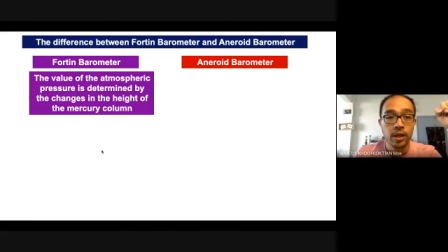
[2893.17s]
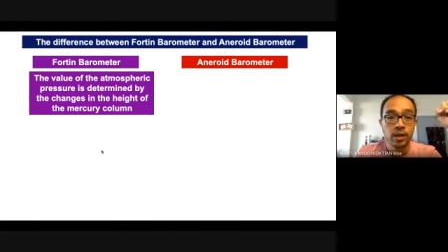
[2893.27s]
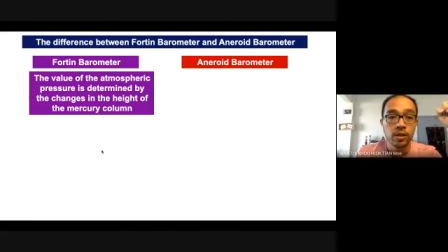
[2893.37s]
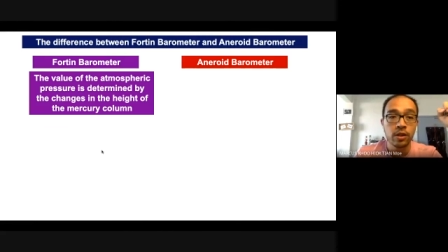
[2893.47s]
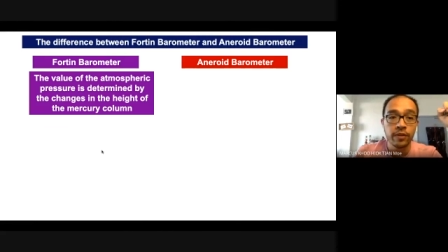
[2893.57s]

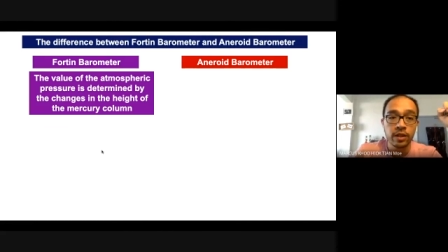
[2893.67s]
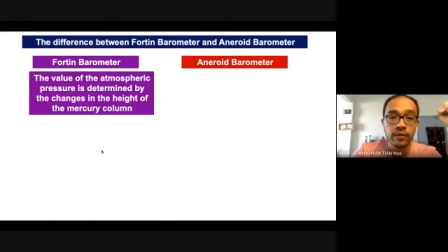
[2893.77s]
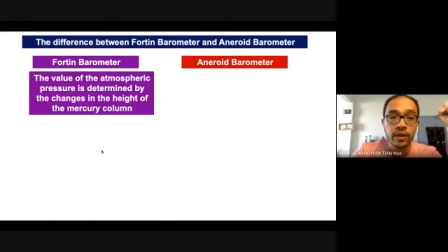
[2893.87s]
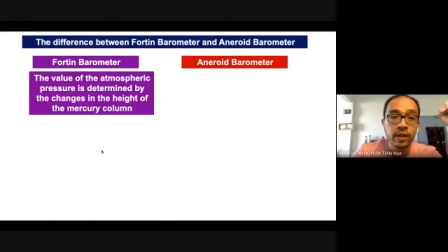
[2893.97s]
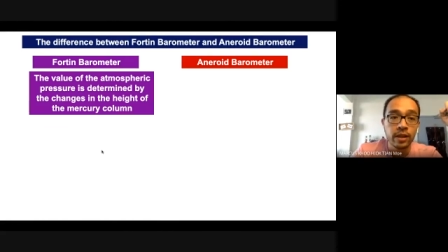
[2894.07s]
So the first of
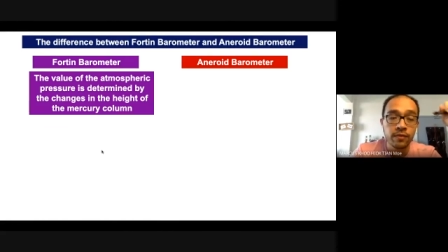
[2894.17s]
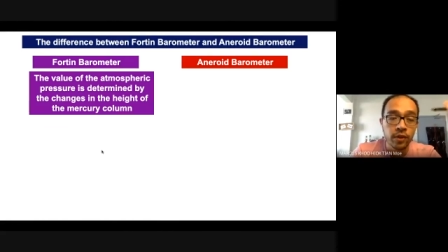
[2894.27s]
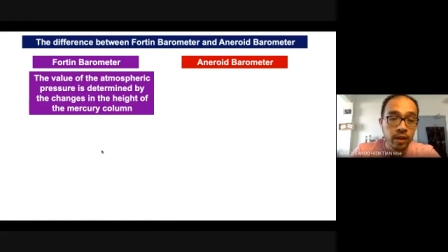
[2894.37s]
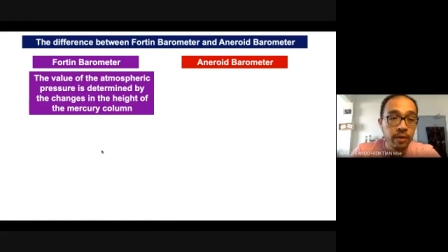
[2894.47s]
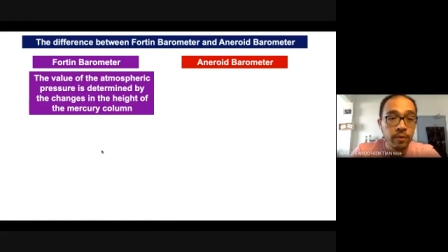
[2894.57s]
all is
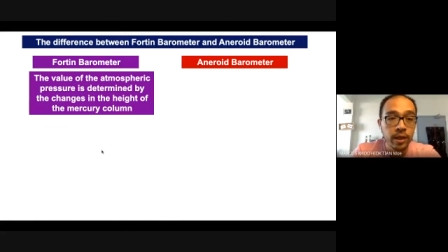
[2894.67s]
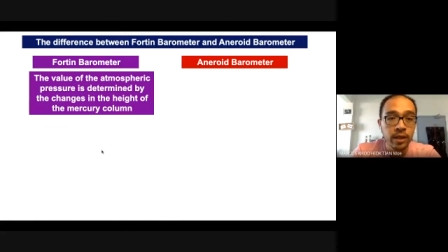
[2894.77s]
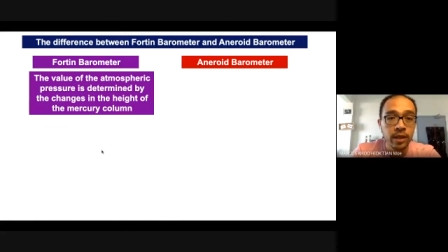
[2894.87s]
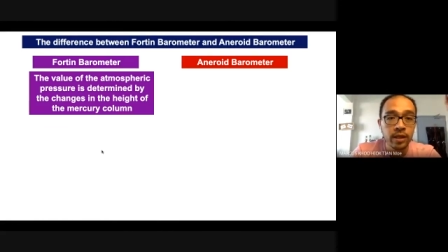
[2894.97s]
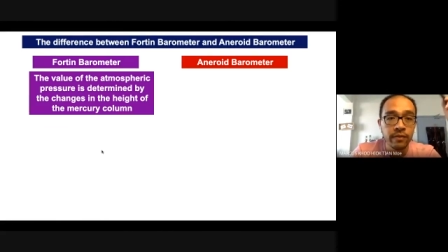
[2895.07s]
14
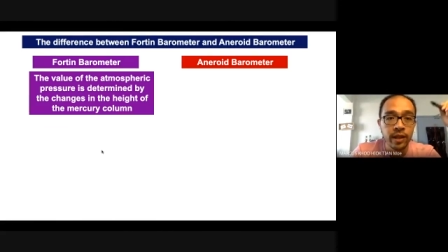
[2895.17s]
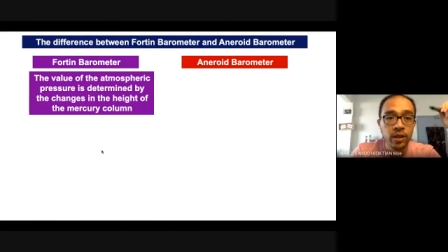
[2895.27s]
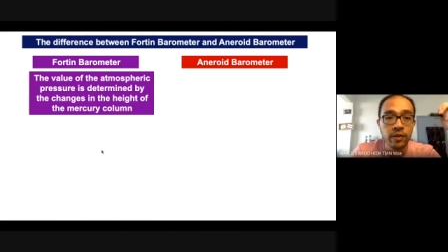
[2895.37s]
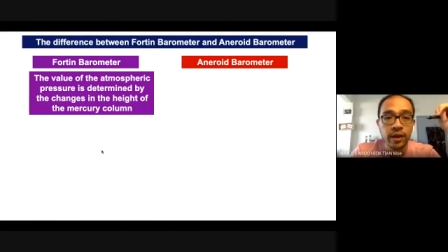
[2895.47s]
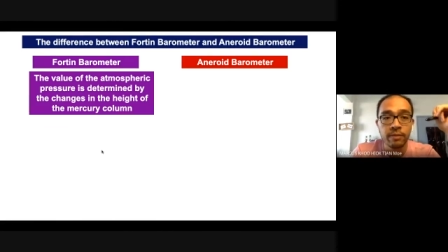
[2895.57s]
barometer, the
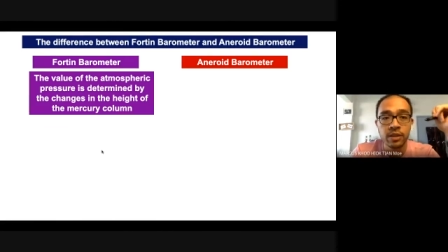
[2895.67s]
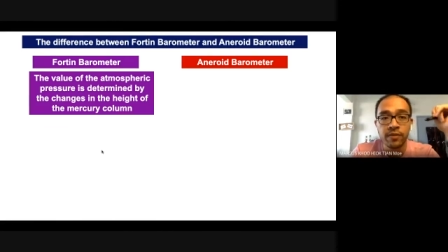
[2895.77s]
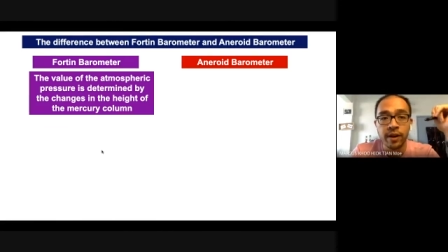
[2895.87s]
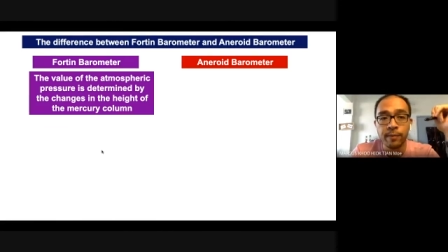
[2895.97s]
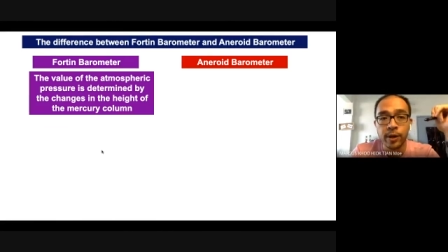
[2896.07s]
value of
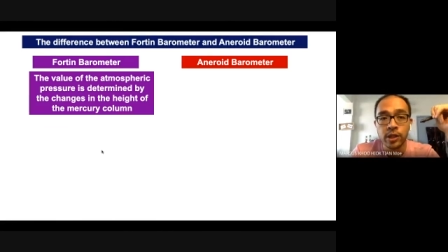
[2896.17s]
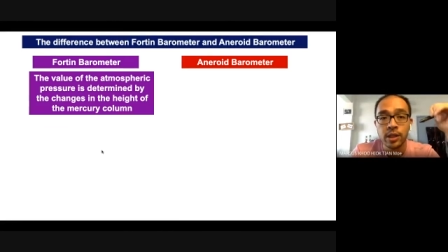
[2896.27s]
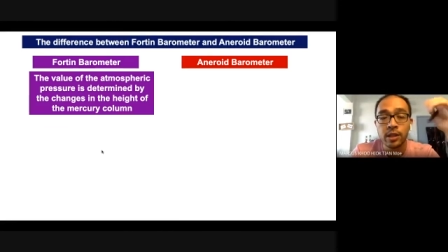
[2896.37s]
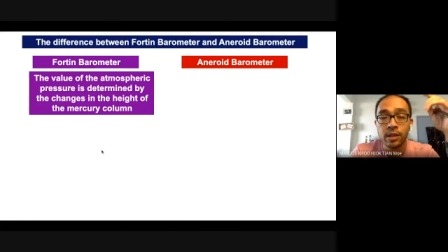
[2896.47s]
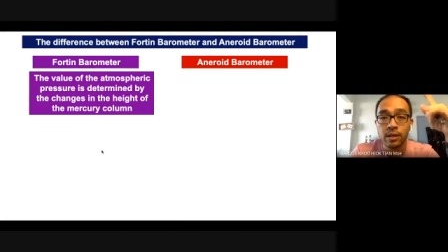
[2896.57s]
atmospheric
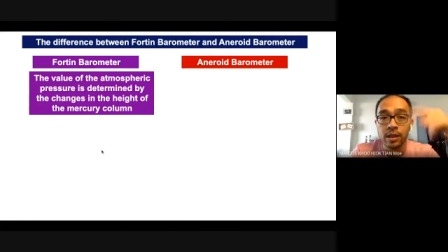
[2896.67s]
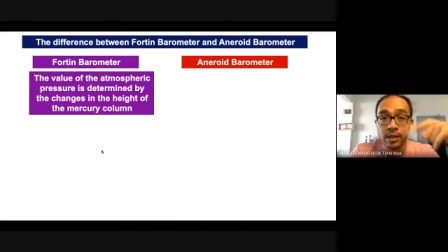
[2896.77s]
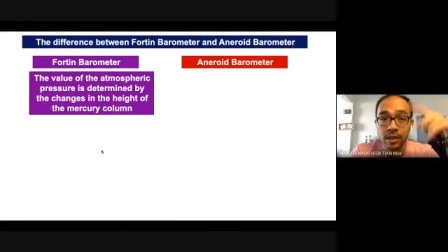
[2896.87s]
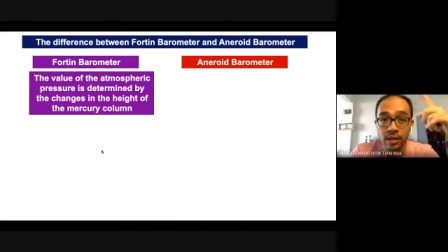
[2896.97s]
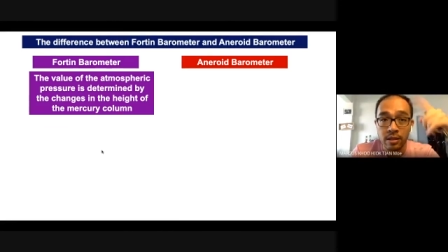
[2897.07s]
pressure
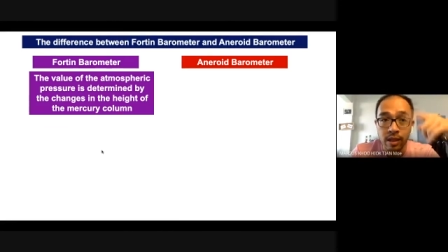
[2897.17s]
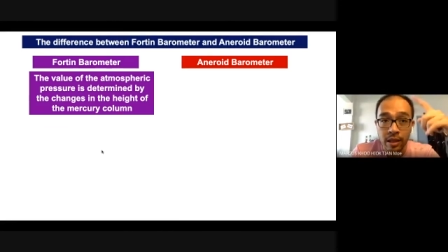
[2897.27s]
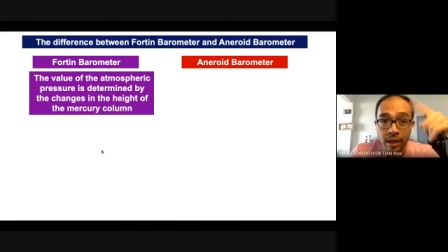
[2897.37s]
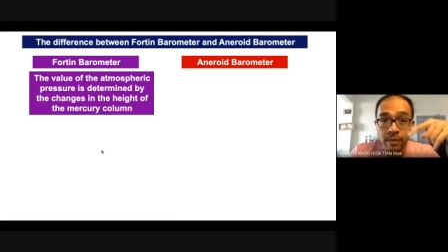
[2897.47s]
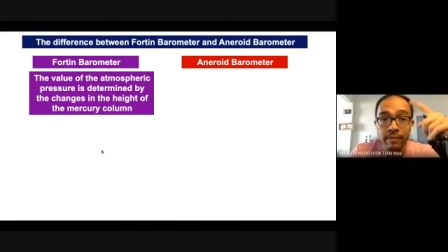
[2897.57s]
is
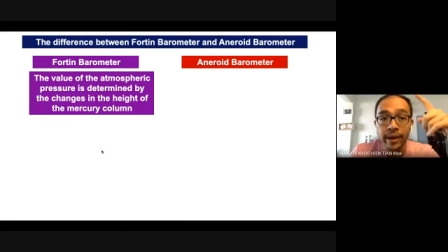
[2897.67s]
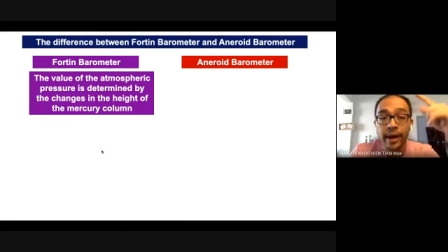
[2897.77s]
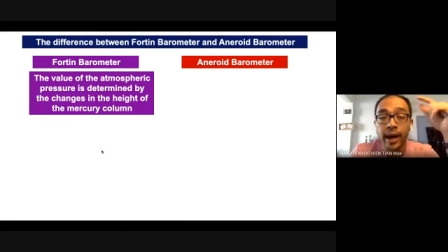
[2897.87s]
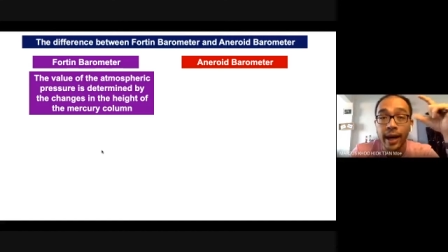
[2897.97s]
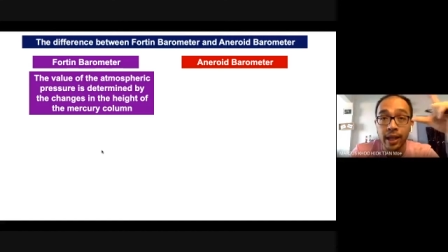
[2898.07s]
determined by the
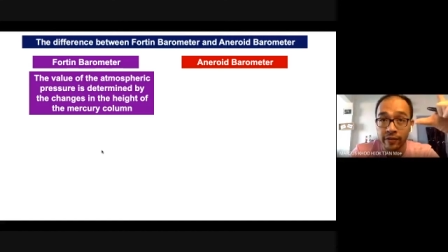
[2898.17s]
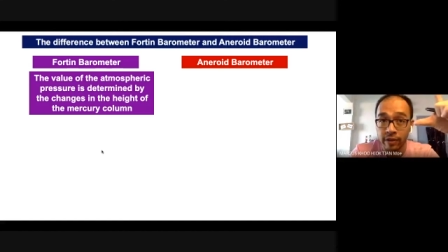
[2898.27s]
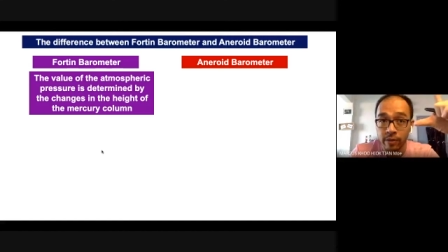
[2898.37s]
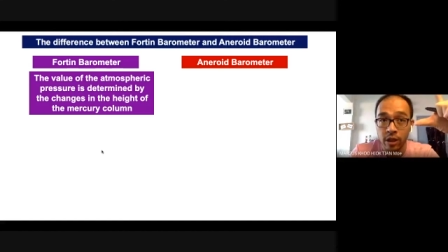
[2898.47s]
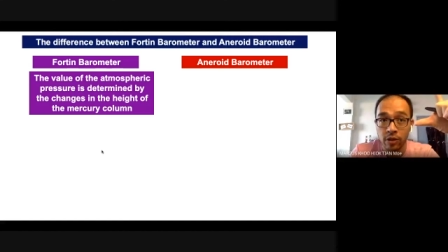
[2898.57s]
height of the
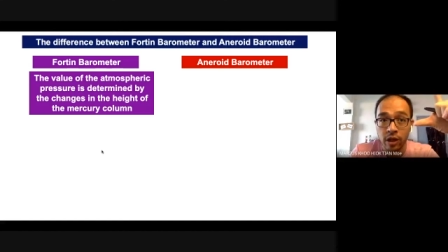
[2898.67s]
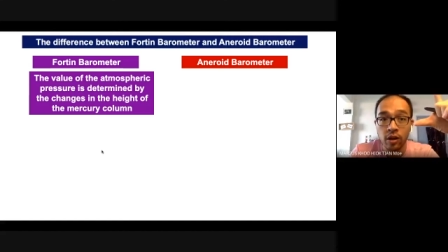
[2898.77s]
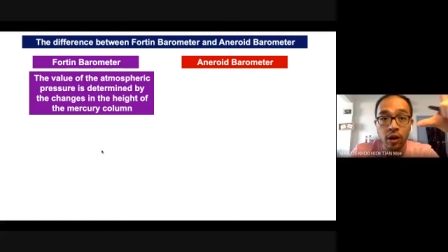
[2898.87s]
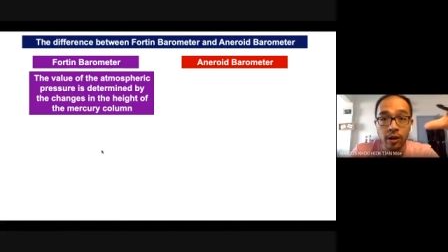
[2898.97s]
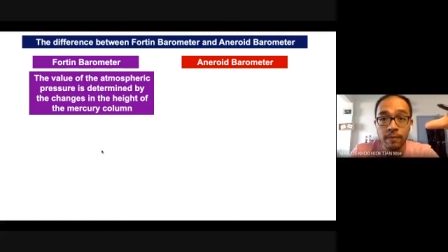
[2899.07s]
mercury
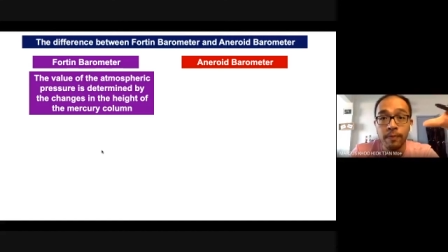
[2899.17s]
column.